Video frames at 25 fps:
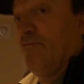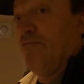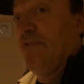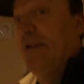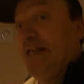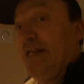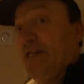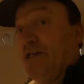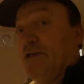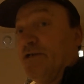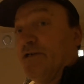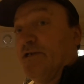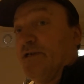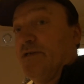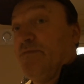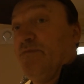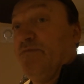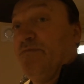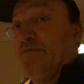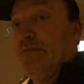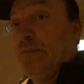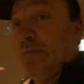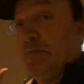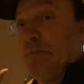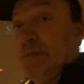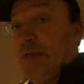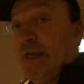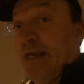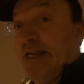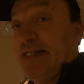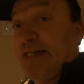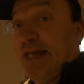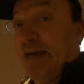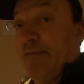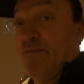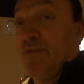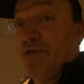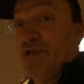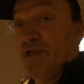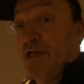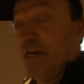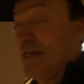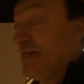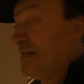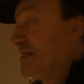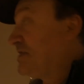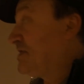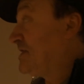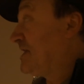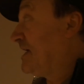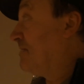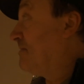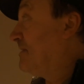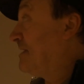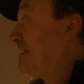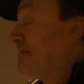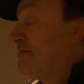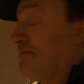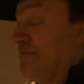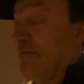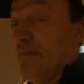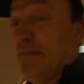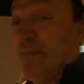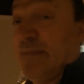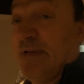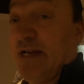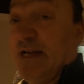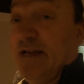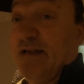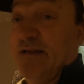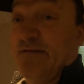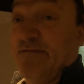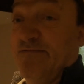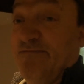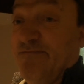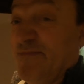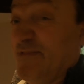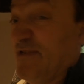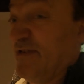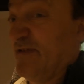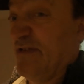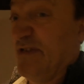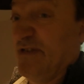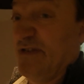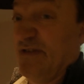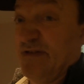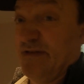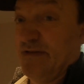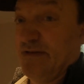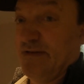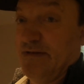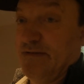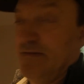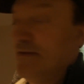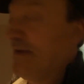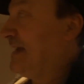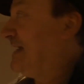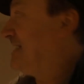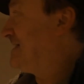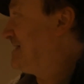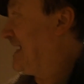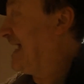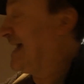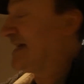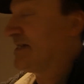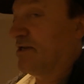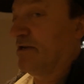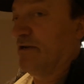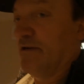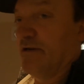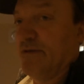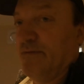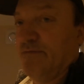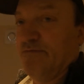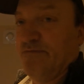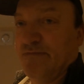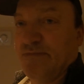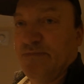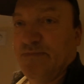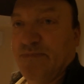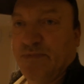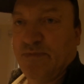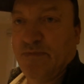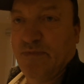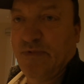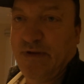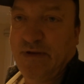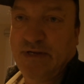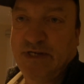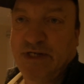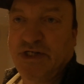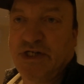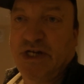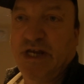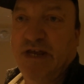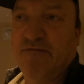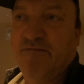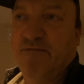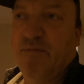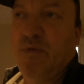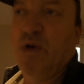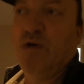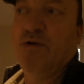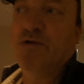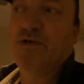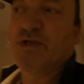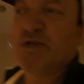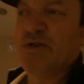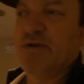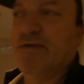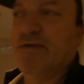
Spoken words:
really good temperature in the shower, and it has got a shaved plug, so